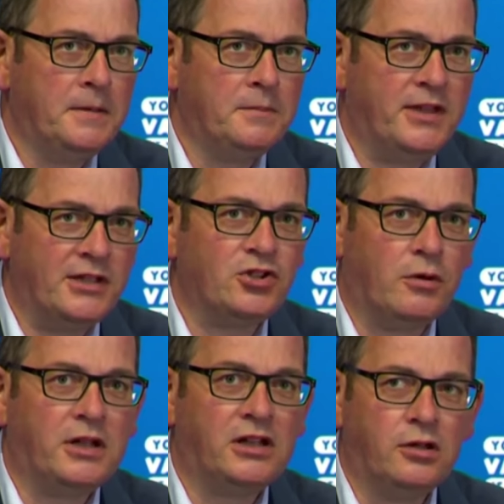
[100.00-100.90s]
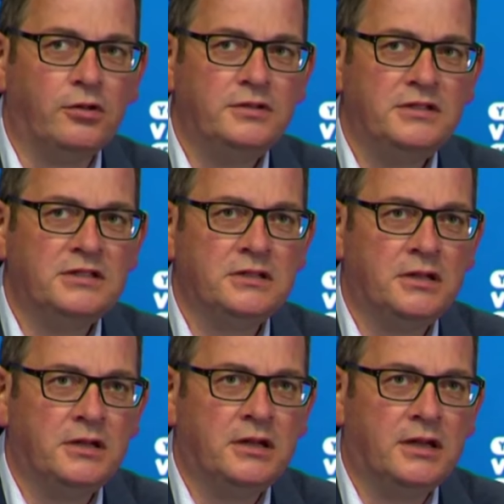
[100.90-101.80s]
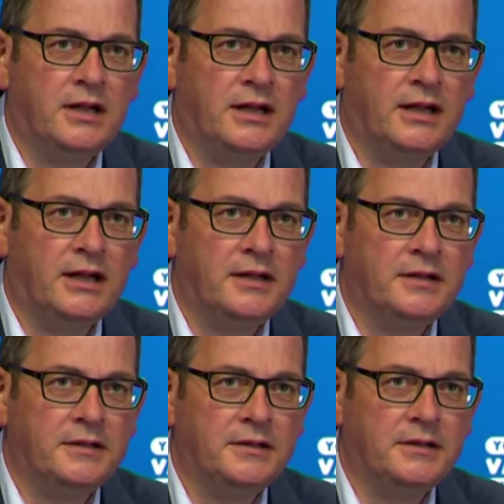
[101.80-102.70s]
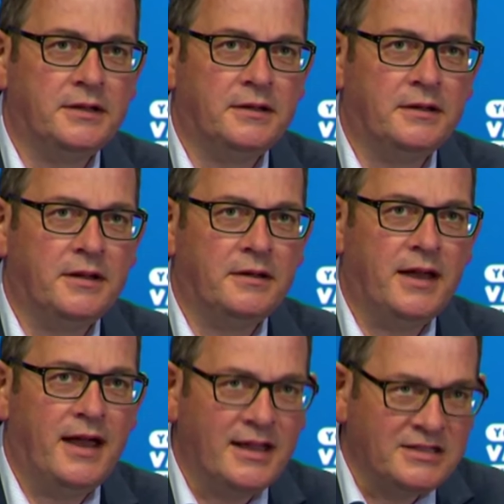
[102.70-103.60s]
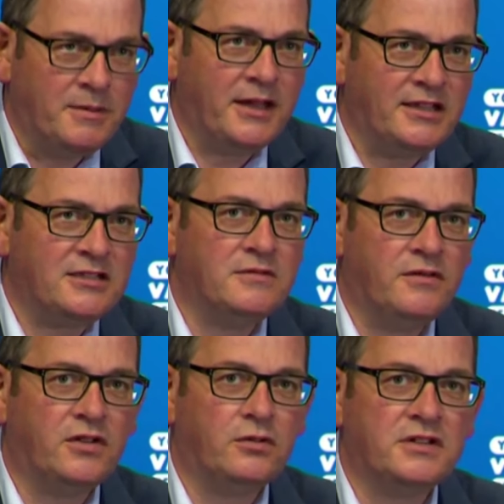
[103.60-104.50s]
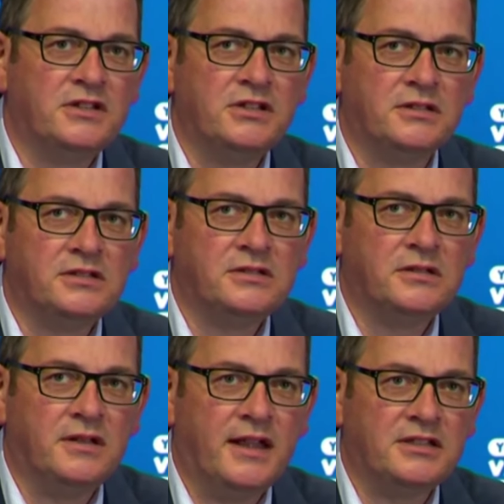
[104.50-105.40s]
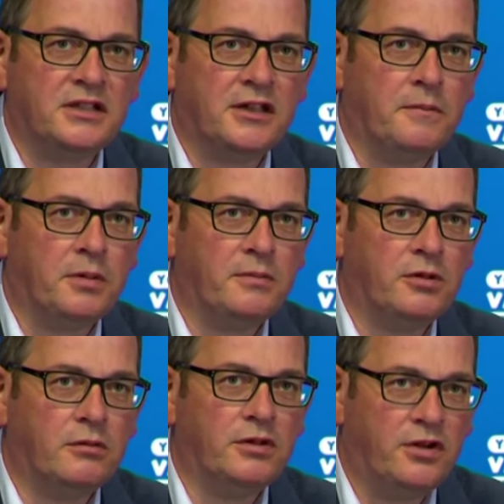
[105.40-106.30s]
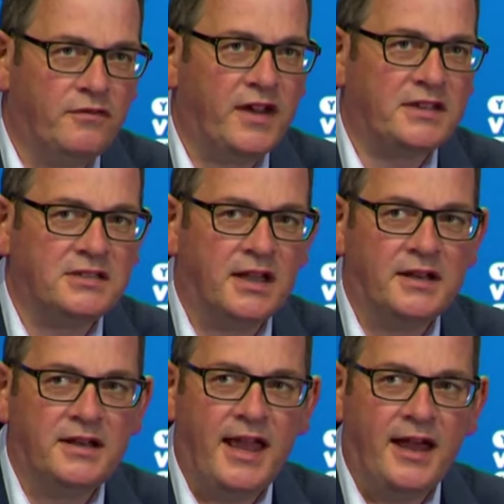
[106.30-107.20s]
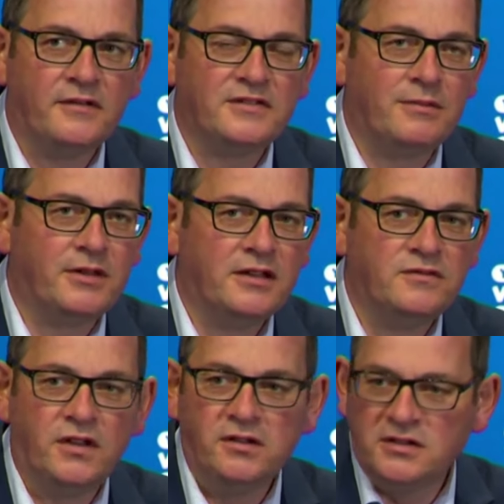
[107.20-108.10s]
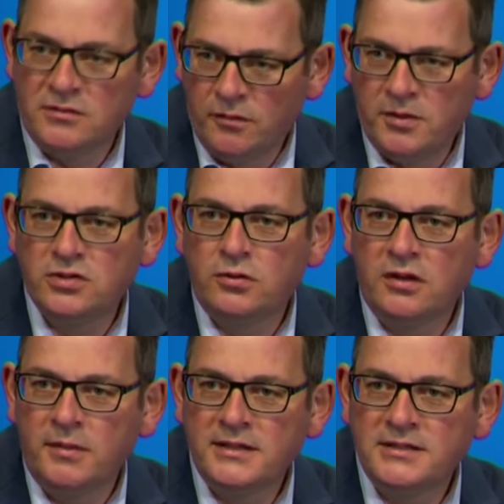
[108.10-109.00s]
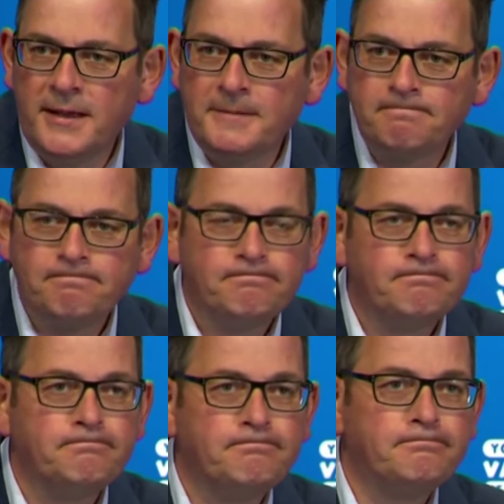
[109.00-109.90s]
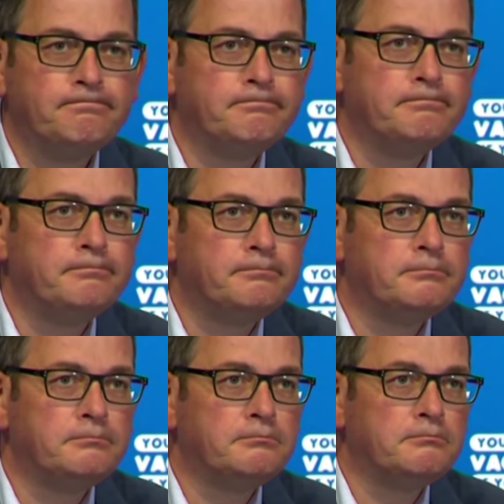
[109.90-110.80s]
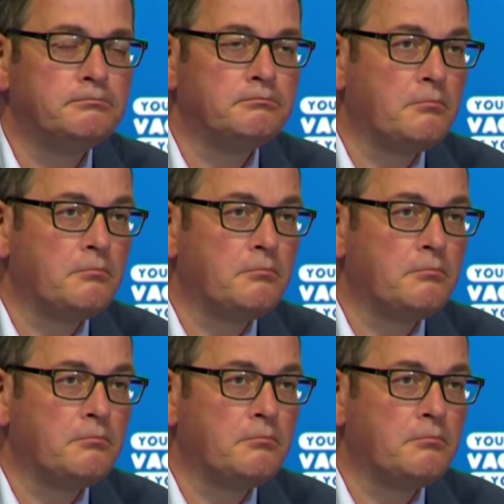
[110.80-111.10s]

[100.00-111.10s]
but that job includes. Uh, uh, us making some difficult decisions, and that's to keep people who are not vaccinated out of some of those venues that we've been talking about today. How long do you foresee?